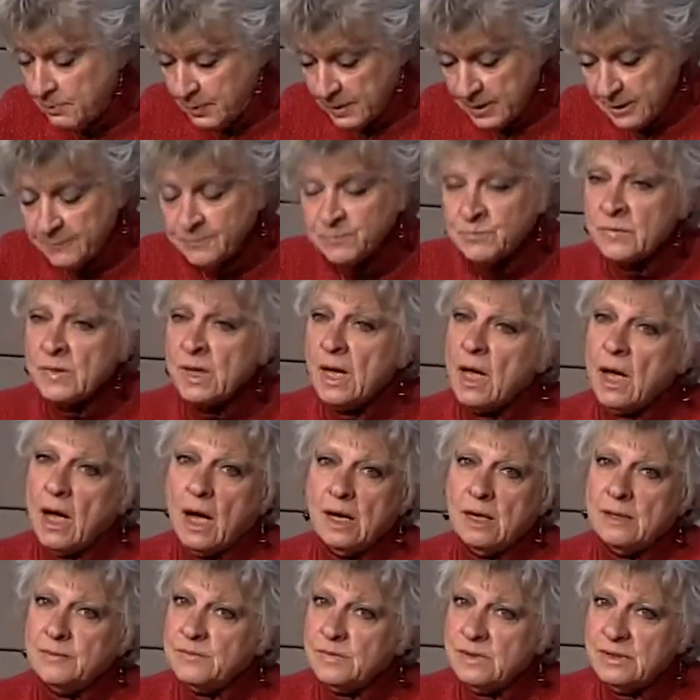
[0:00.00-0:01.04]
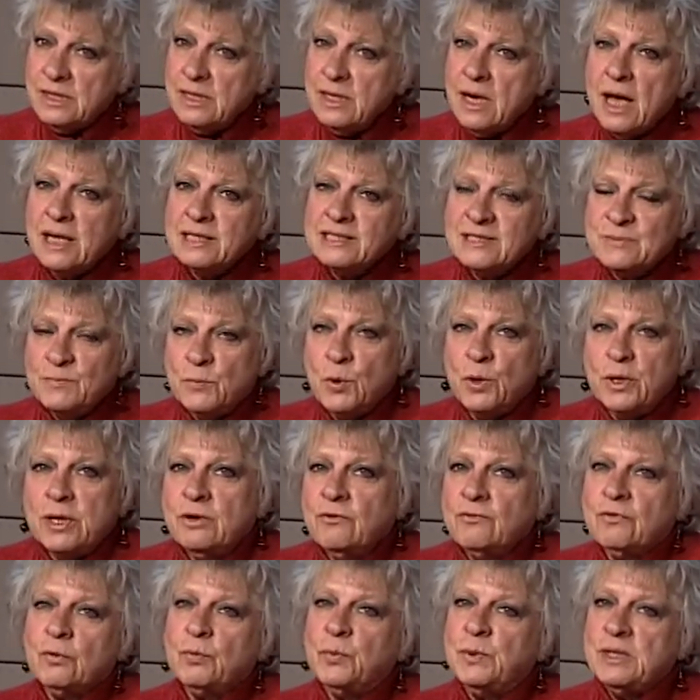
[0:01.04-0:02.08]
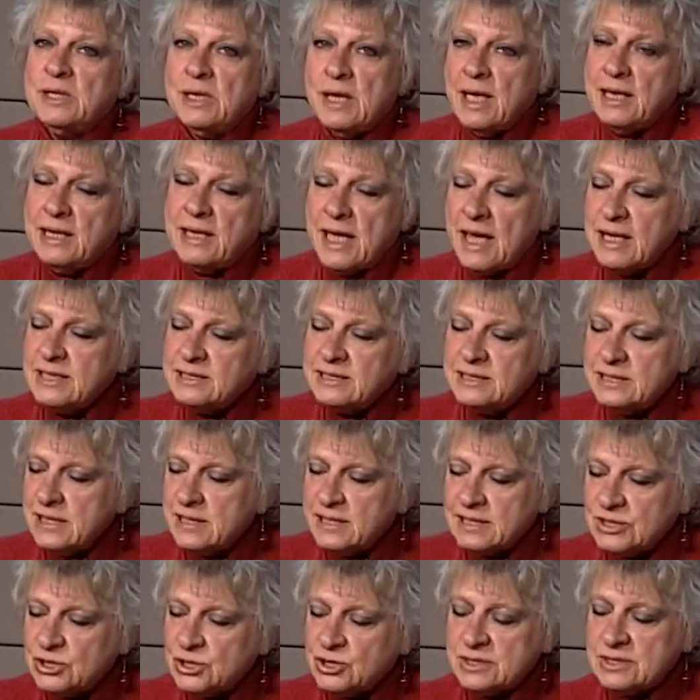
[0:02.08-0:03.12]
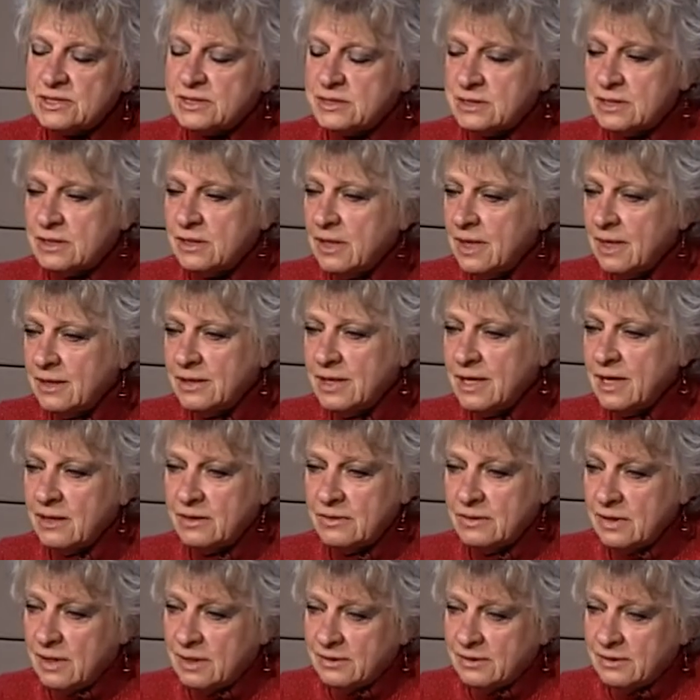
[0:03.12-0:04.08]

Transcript: But uh, the non-sporting group of the AKC is just they.